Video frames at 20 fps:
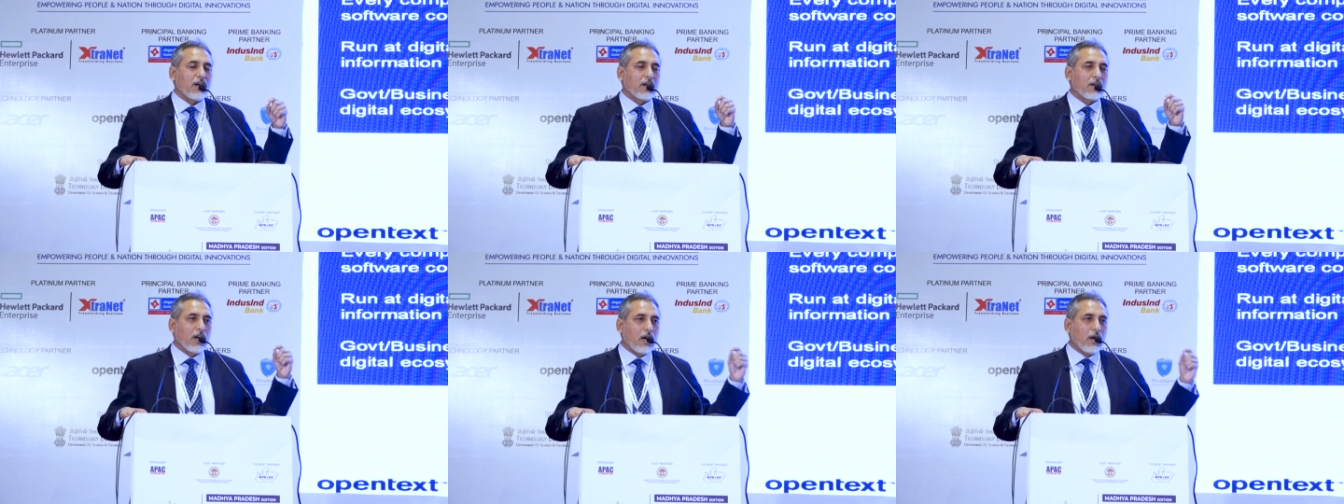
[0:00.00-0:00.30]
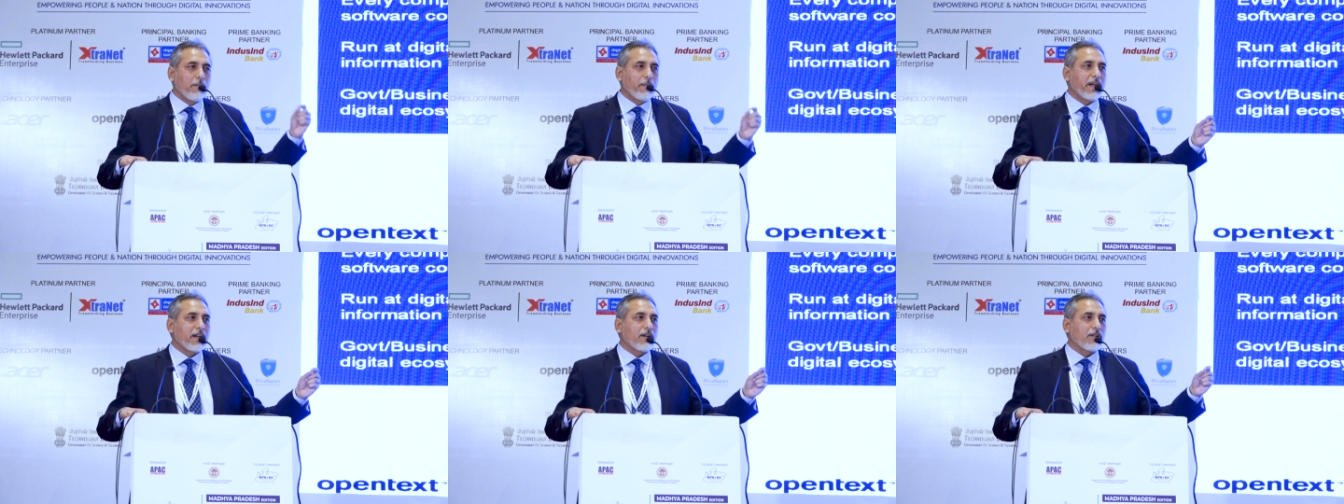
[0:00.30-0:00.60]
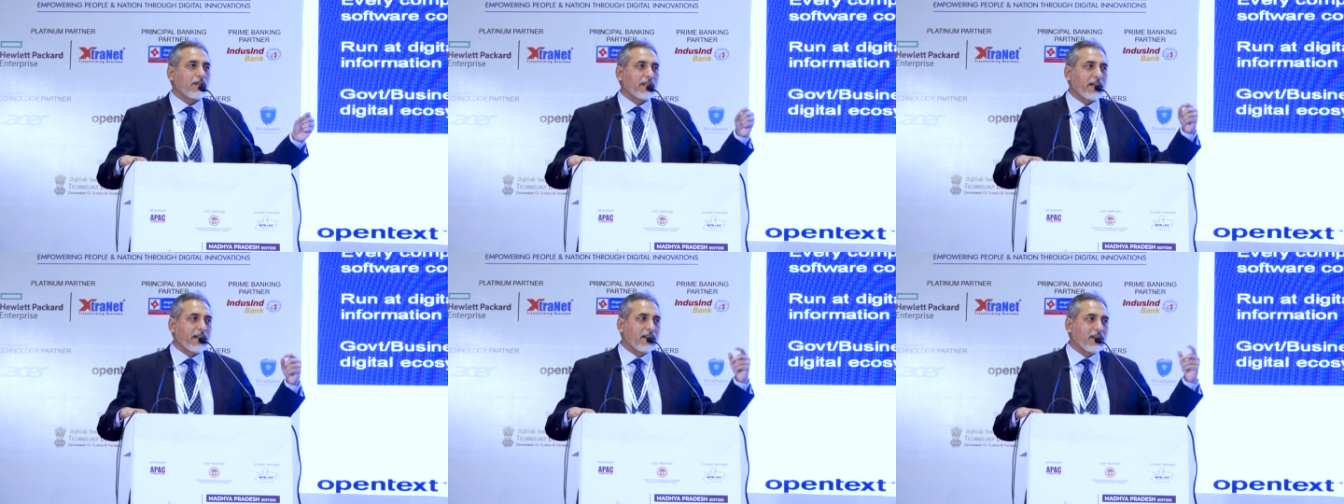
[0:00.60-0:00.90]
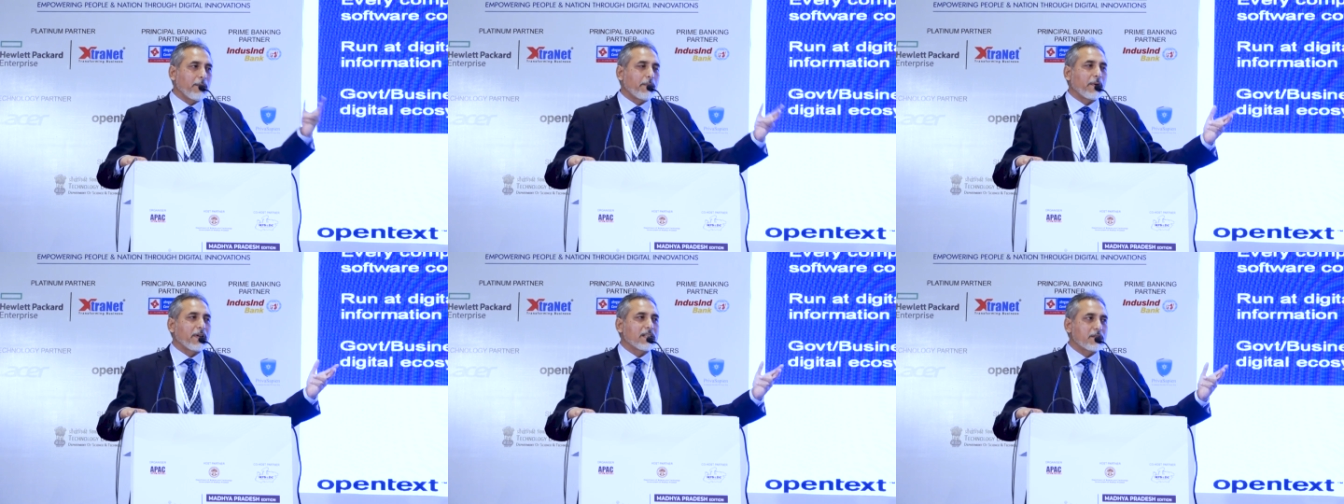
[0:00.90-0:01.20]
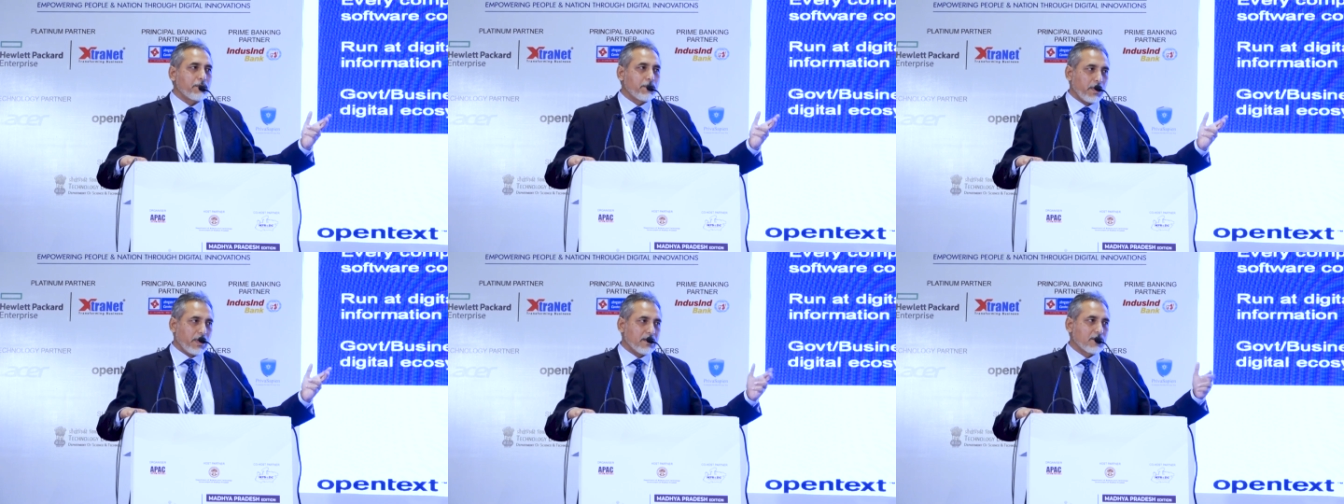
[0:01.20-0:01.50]
government or the enterprise
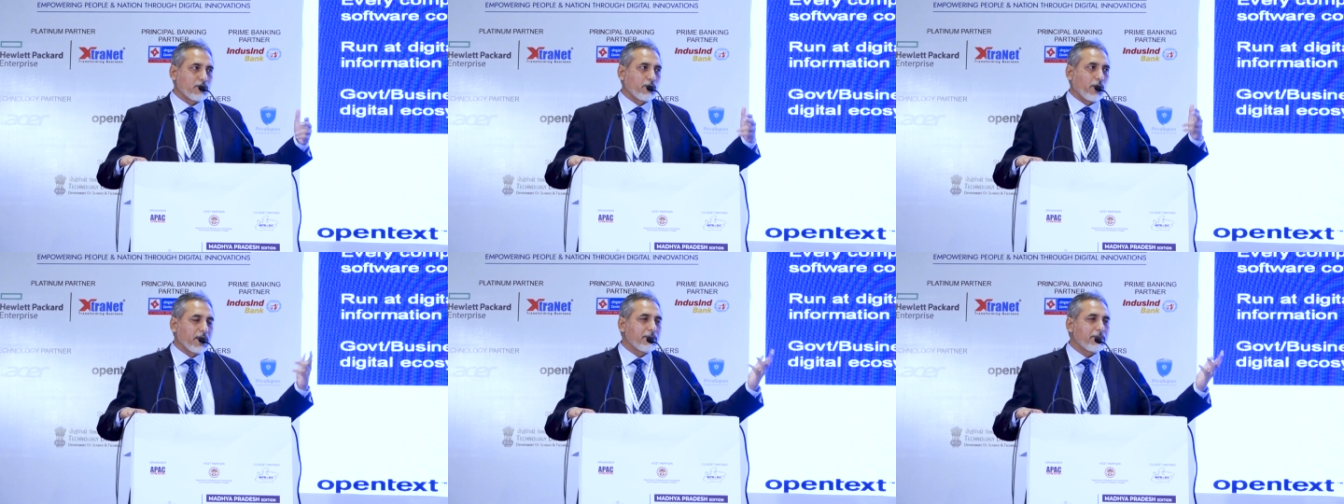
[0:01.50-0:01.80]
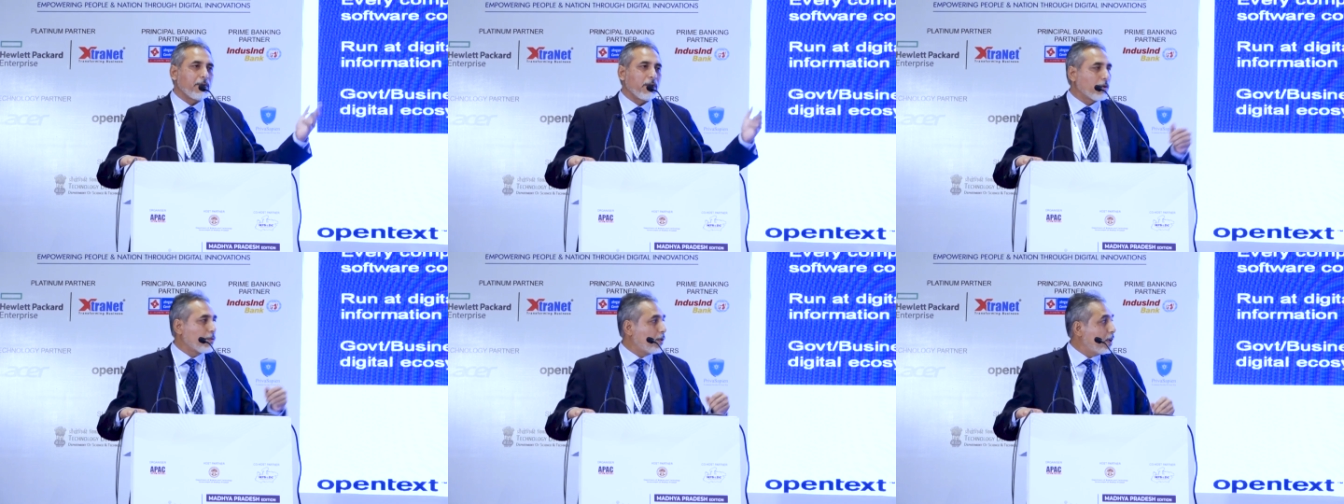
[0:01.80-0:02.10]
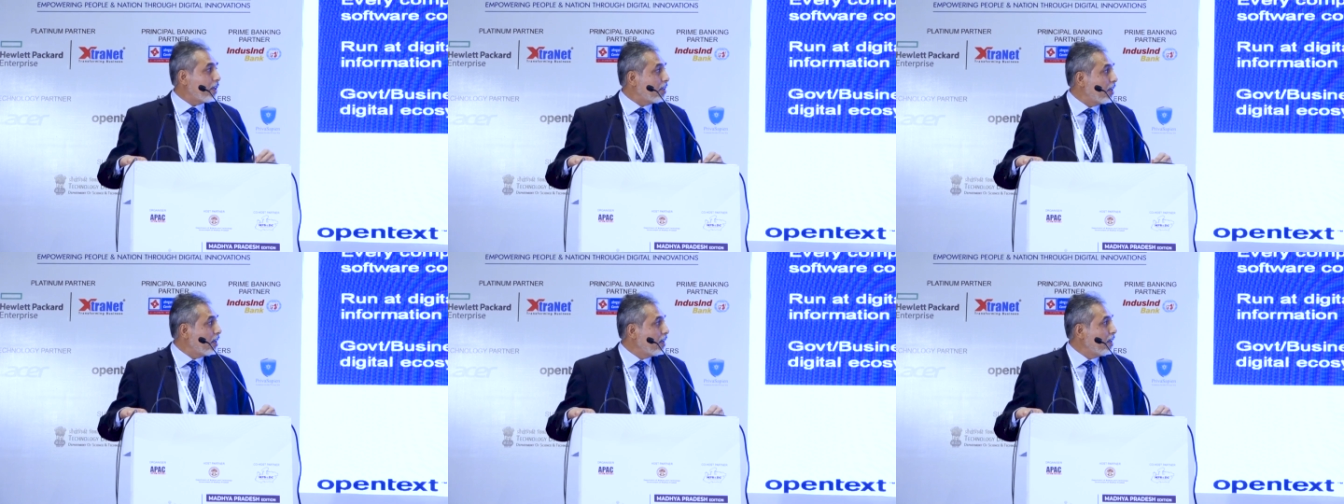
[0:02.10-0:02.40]
space going forward.